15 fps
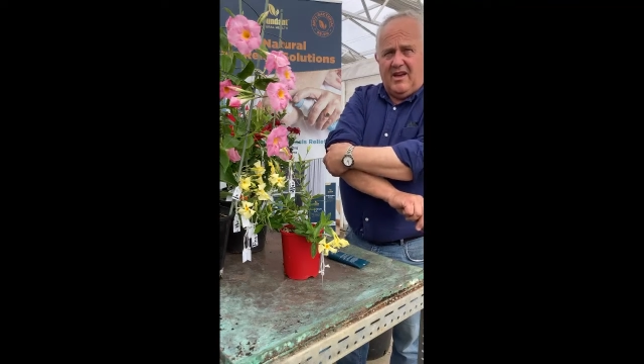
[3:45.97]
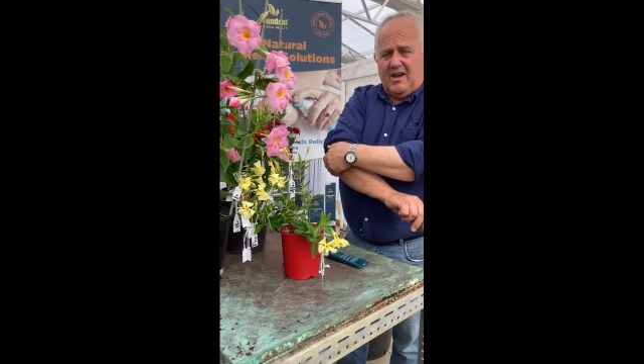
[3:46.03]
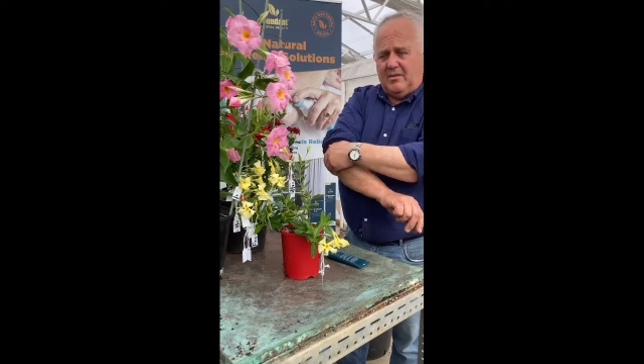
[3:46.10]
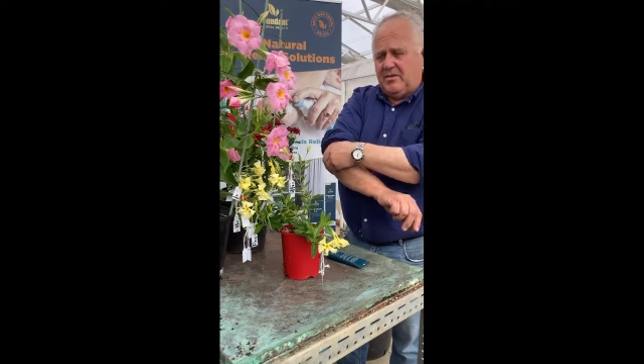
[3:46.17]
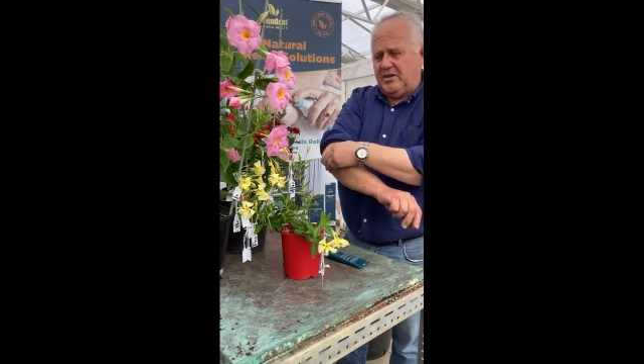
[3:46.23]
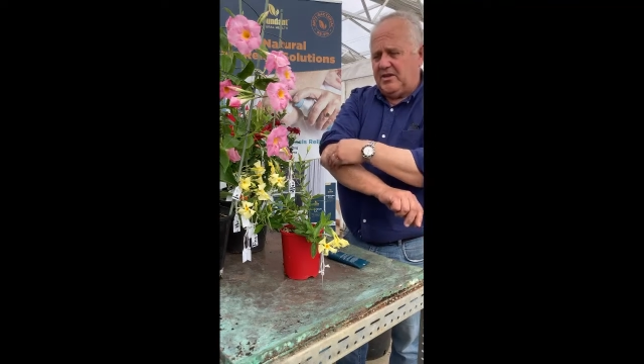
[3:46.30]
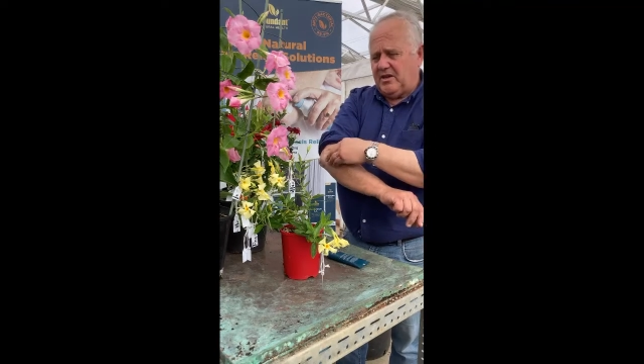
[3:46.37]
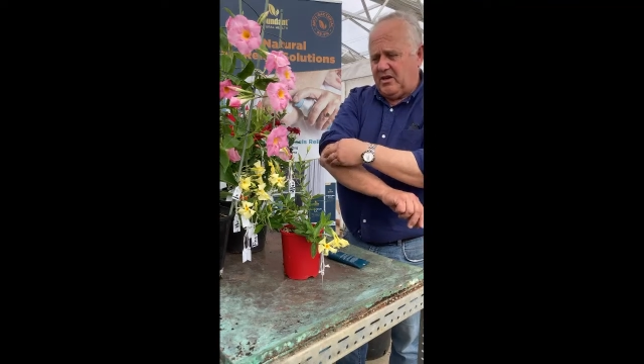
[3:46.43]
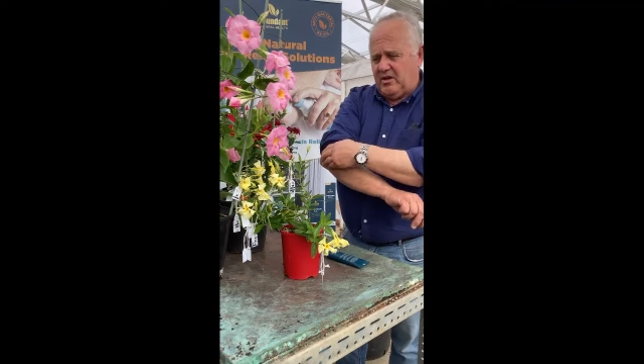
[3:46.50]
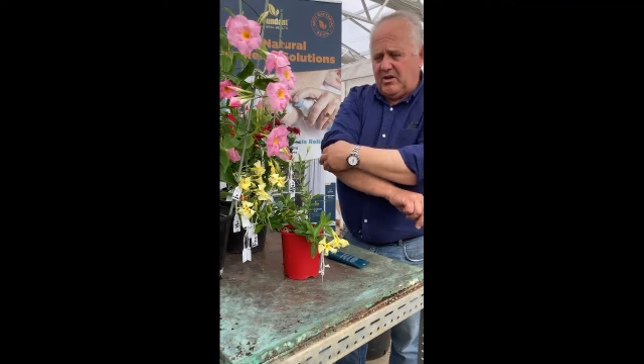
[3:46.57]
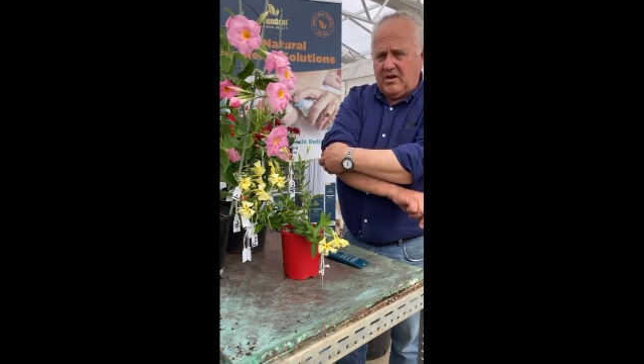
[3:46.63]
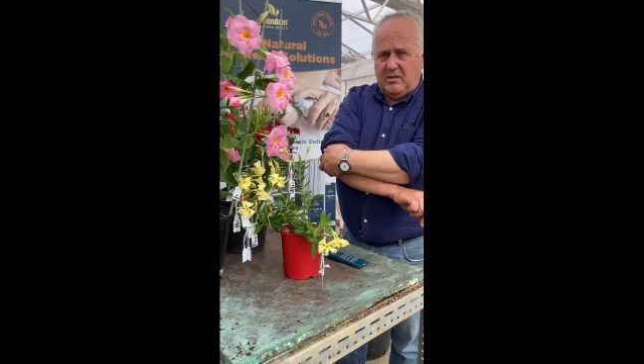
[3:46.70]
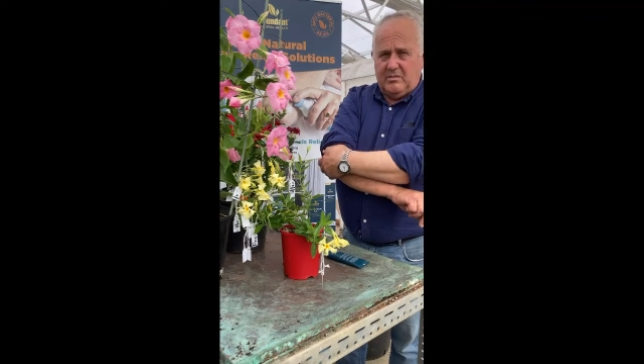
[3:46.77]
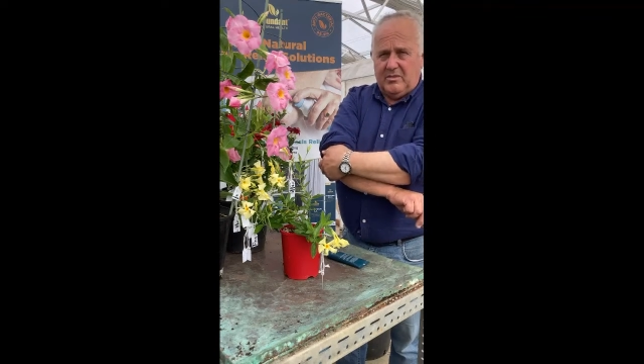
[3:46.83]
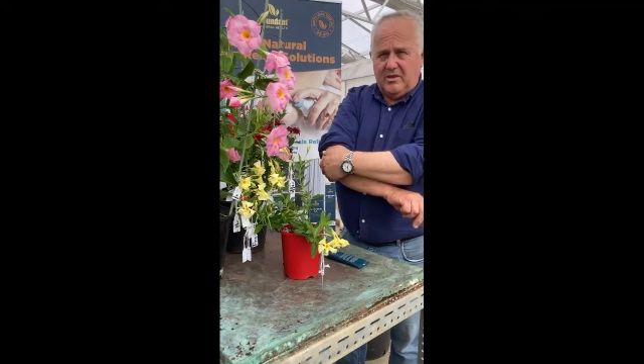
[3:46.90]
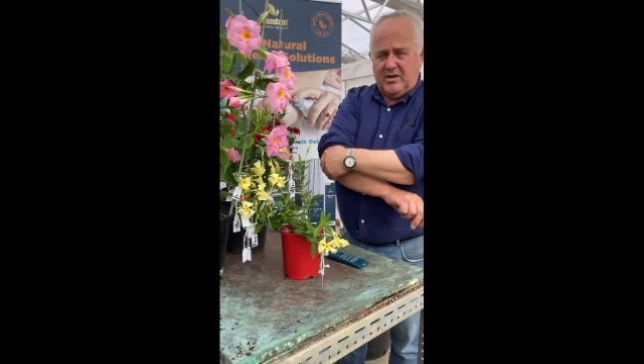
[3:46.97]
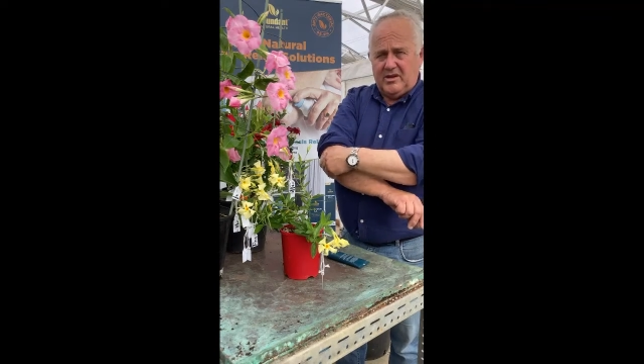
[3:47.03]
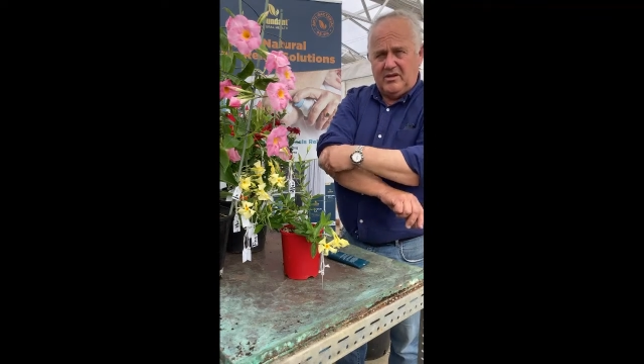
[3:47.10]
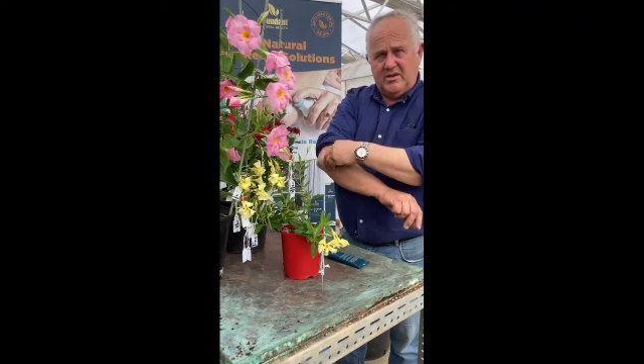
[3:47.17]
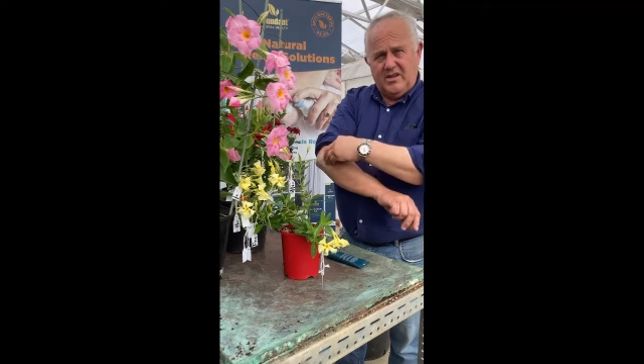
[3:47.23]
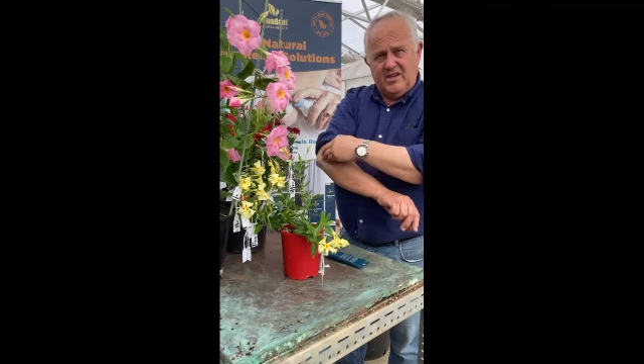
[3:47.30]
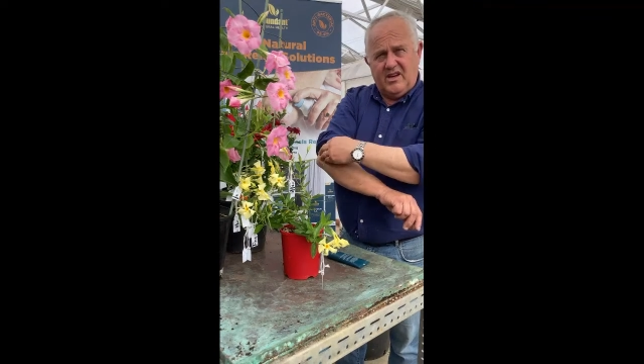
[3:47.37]
but the cucumber
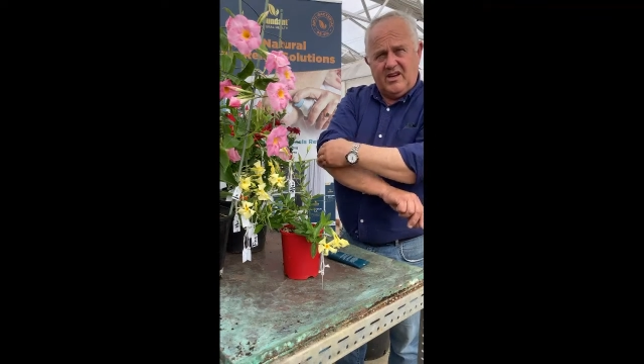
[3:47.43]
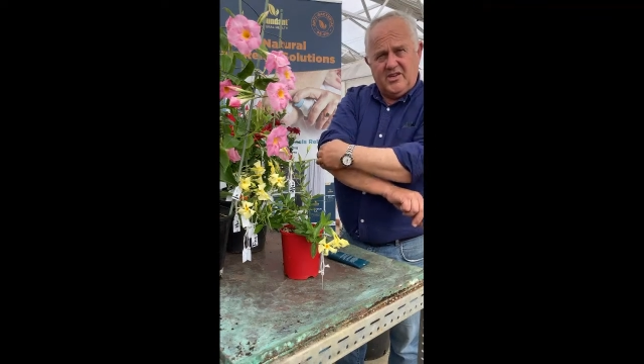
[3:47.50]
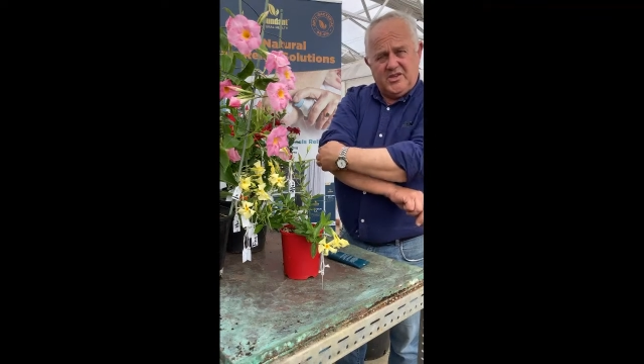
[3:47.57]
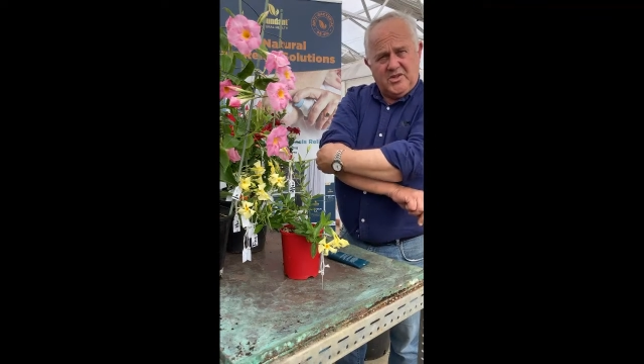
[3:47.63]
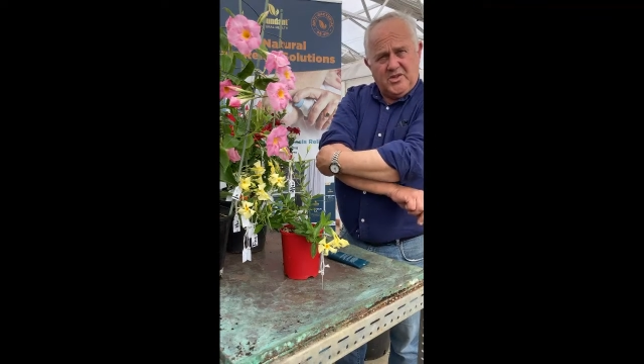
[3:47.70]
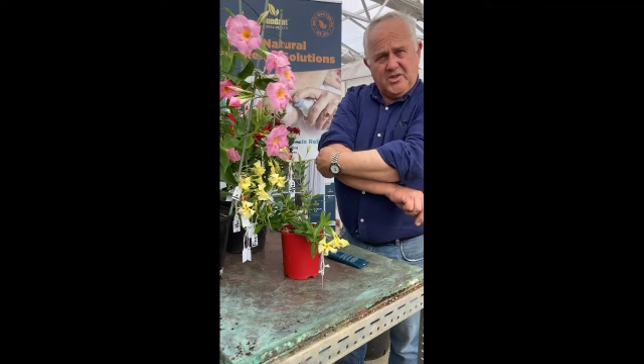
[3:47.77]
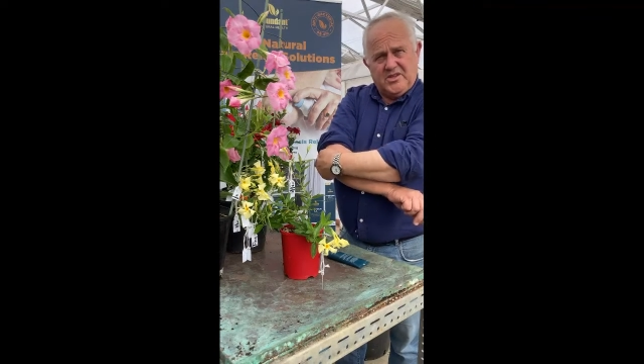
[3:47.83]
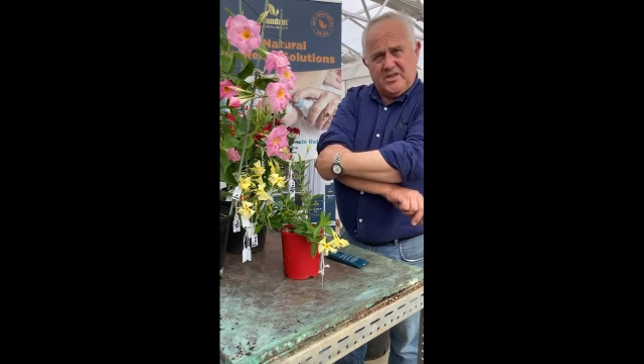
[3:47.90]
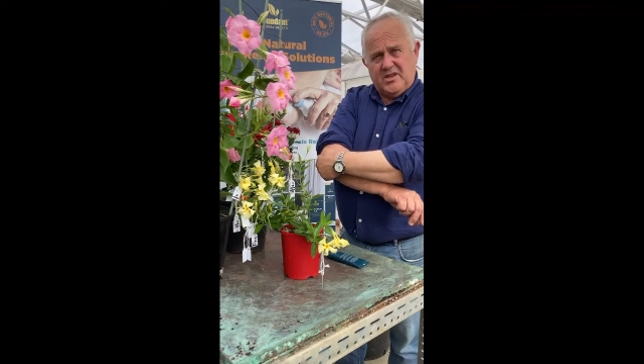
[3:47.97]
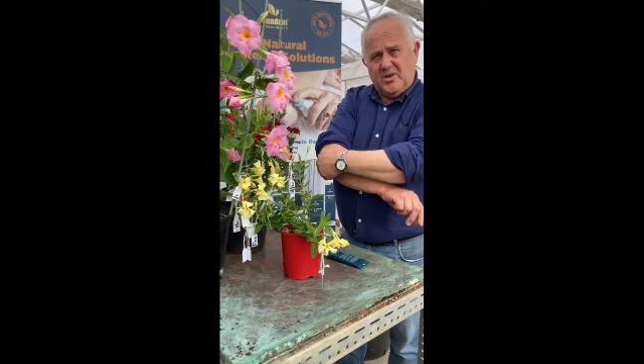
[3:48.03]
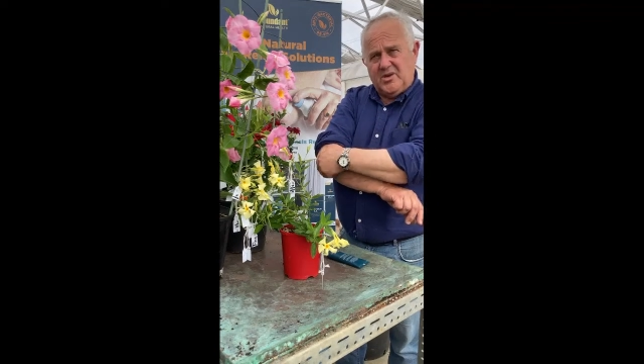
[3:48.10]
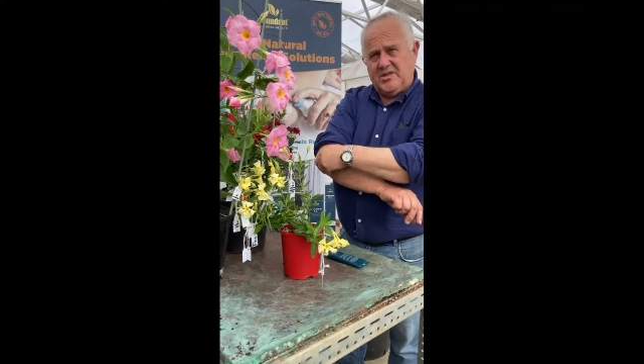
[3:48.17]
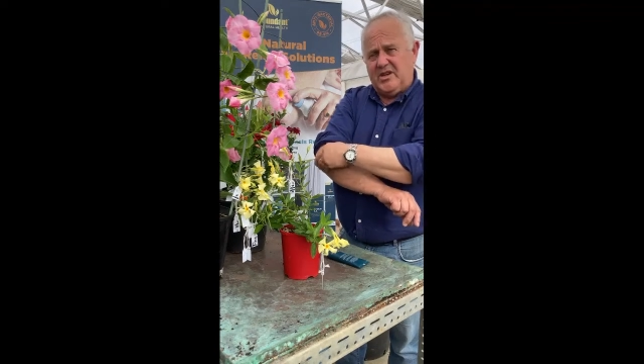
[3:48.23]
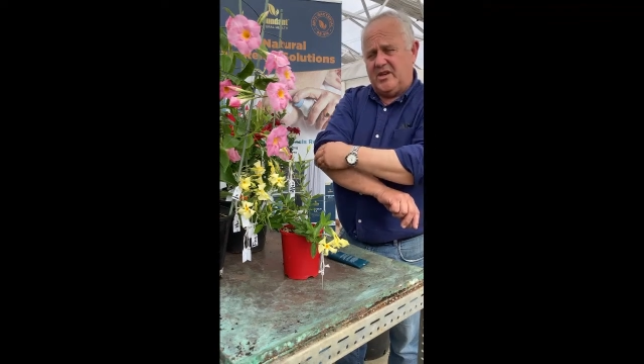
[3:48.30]
juice that also